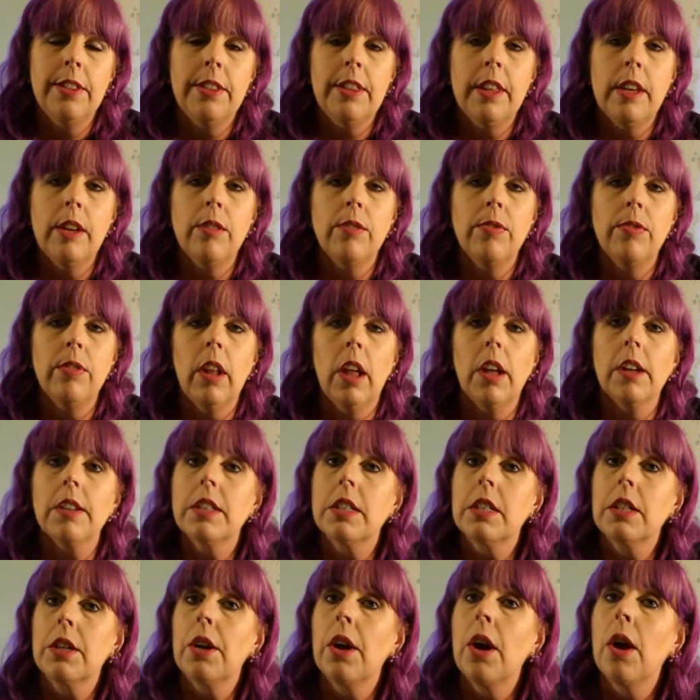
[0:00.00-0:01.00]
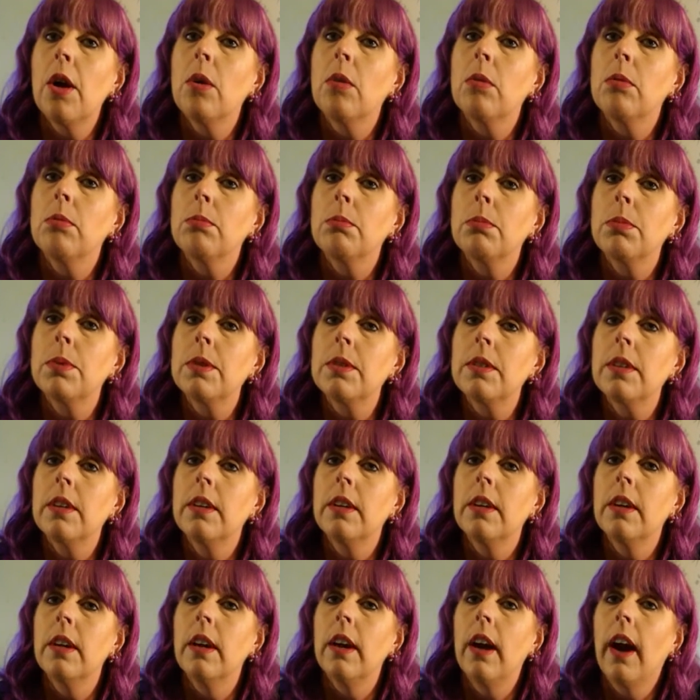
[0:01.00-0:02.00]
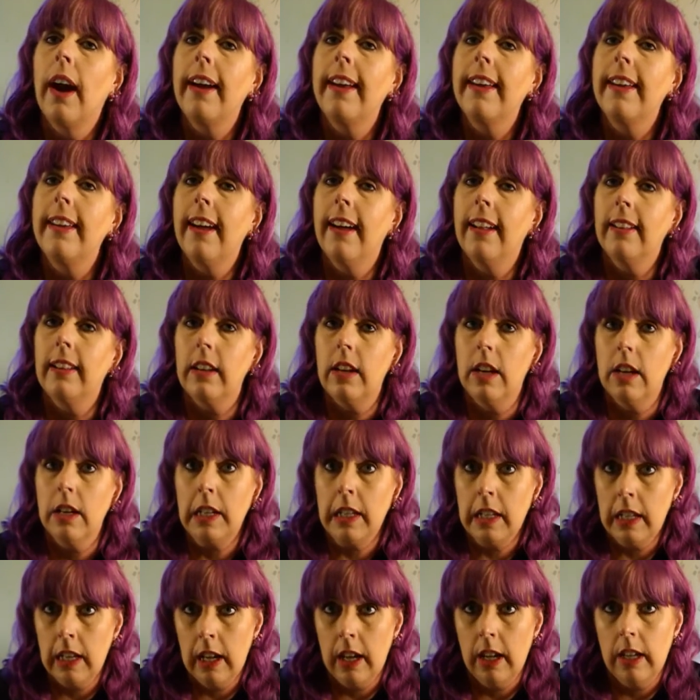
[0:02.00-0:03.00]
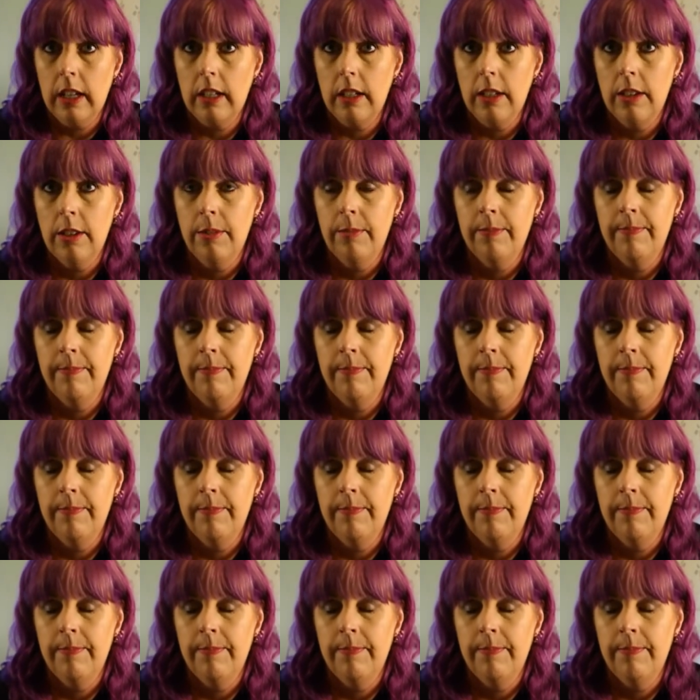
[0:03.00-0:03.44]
They've lost their homes yet again